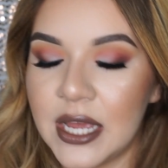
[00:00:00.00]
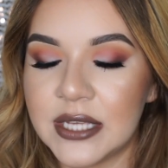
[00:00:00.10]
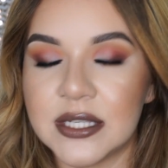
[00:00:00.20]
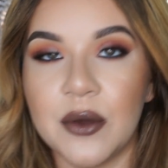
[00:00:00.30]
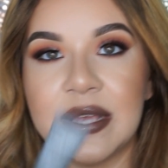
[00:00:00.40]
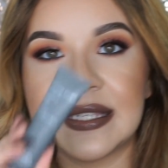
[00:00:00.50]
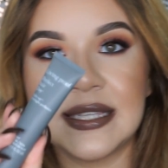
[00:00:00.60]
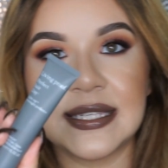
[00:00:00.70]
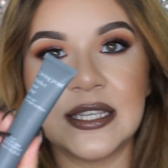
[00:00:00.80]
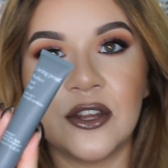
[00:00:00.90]
So it's
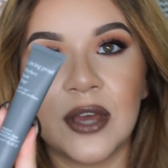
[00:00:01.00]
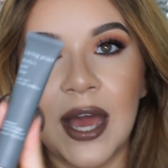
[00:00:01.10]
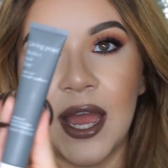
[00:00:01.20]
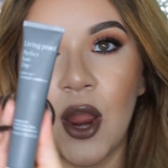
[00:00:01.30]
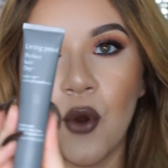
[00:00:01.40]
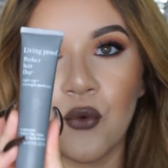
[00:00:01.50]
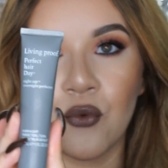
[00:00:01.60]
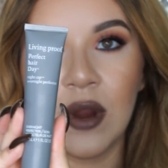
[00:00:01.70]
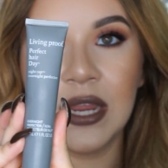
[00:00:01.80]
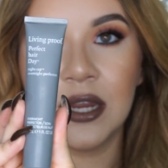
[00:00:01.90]
this little guy
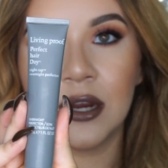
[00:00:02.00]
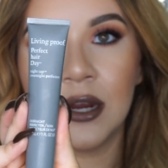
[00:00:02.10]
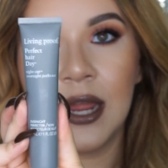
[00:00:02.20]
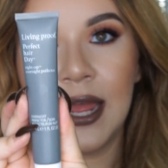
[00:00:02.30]
right here.